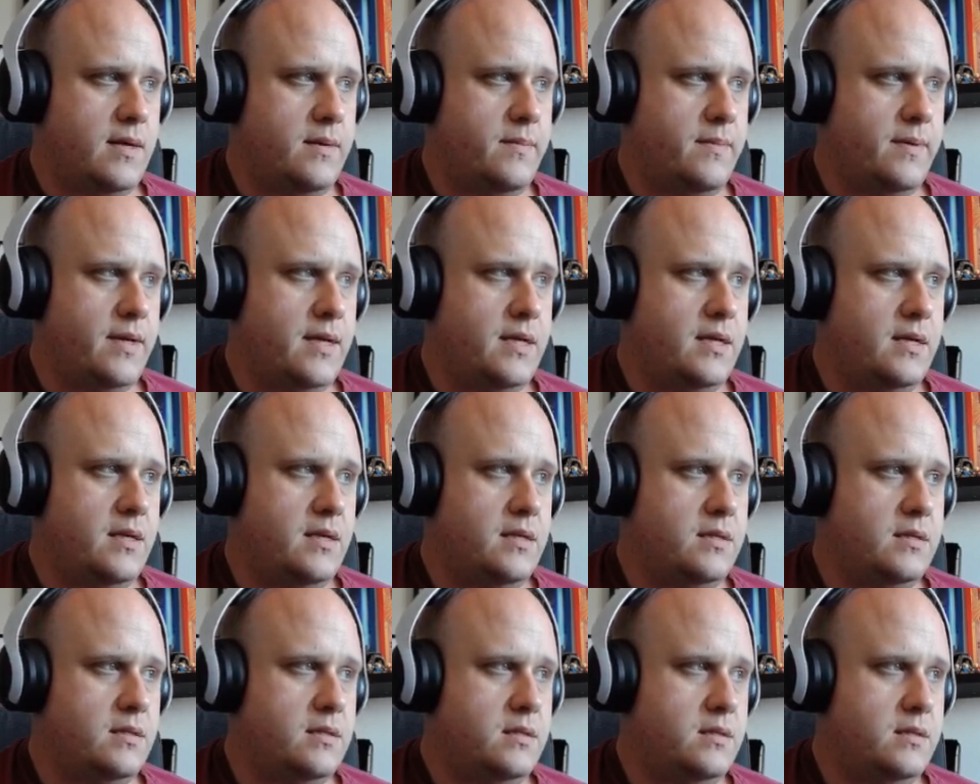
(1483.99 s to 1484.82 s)
let me get
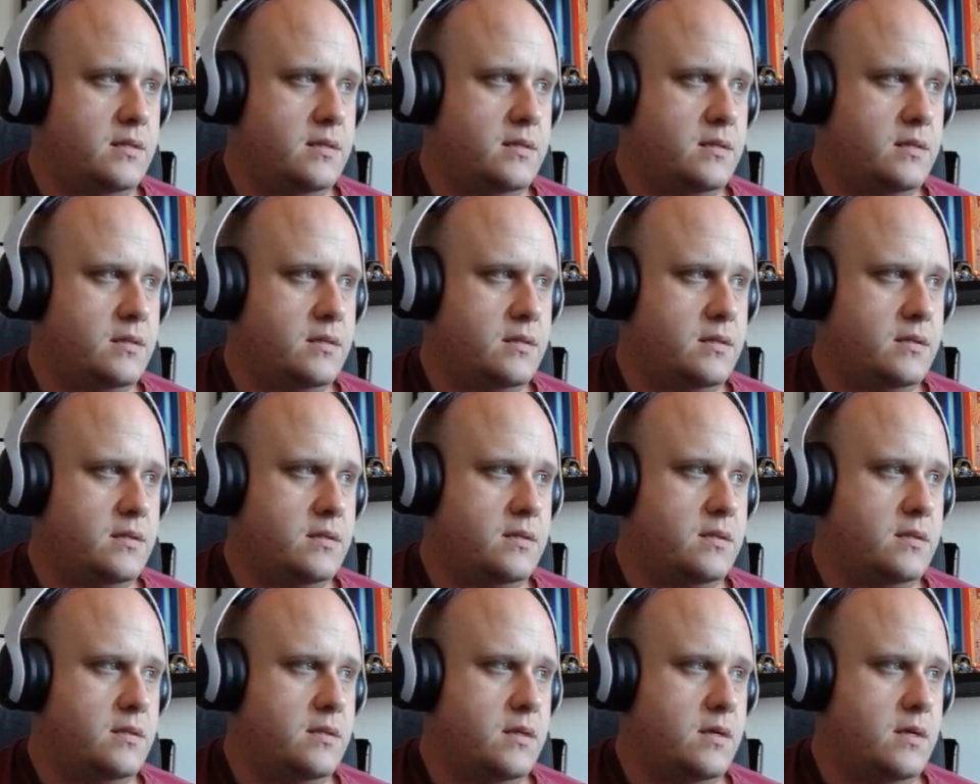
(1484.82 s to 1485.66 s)
this.
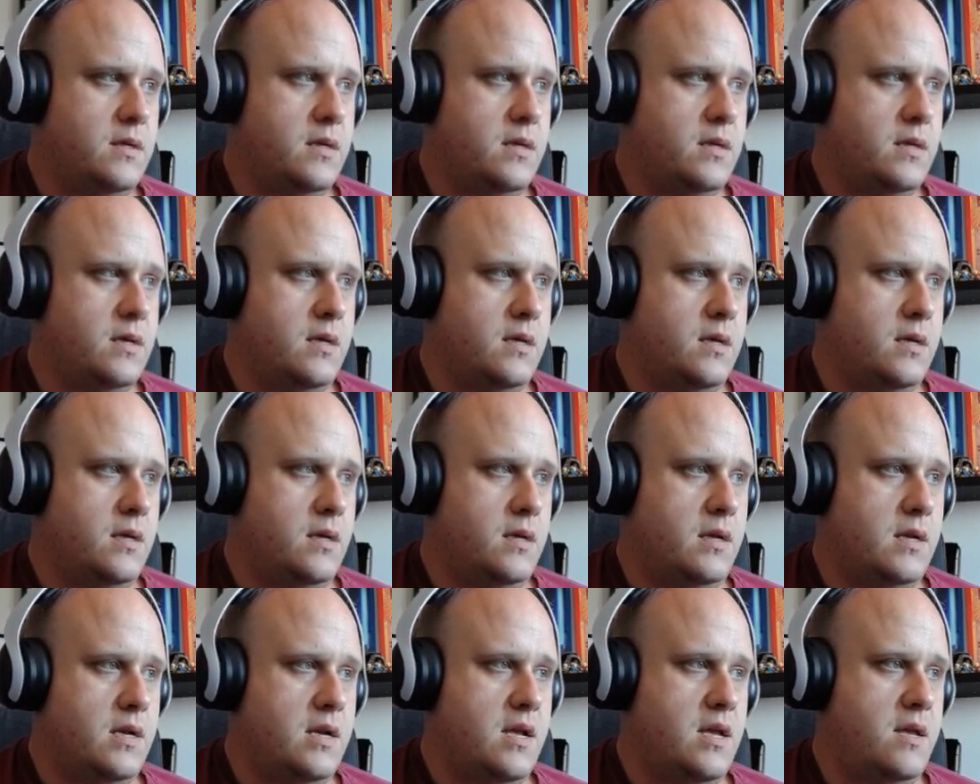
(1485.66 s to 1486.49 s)

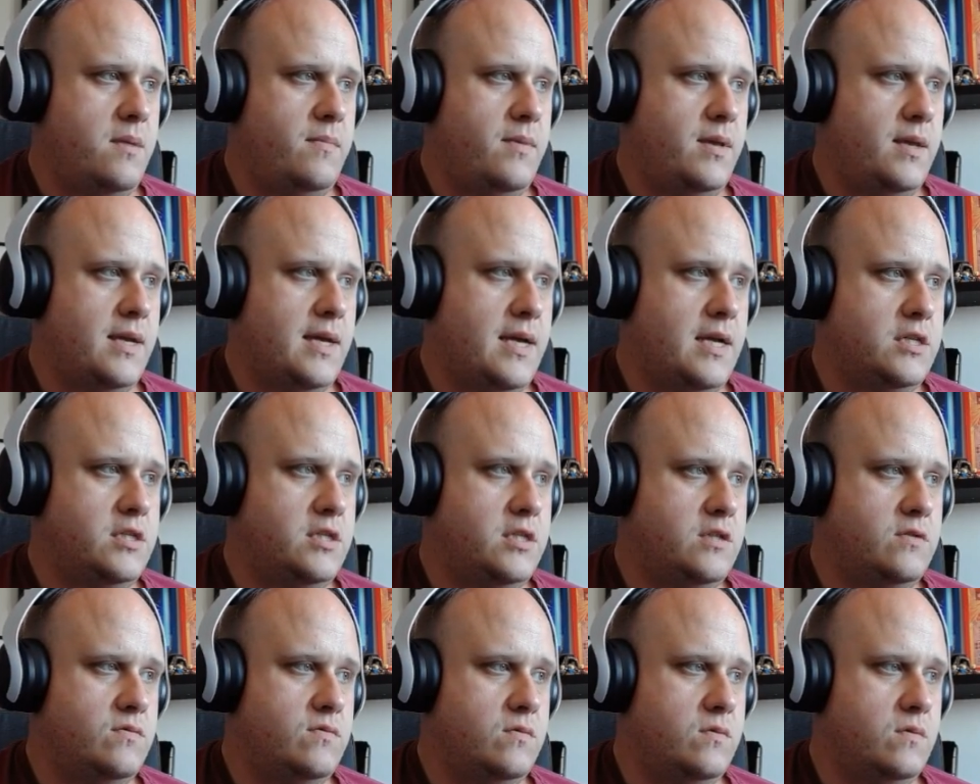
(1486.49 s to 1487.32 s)
Let me catch
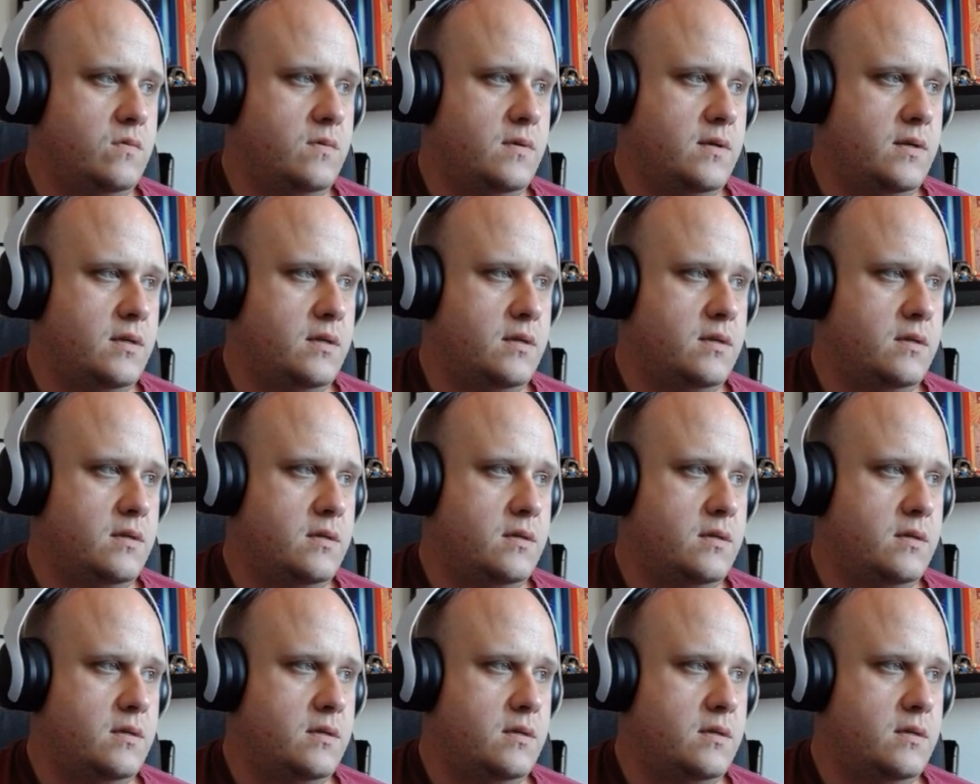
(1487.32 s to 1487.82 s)
this real quick.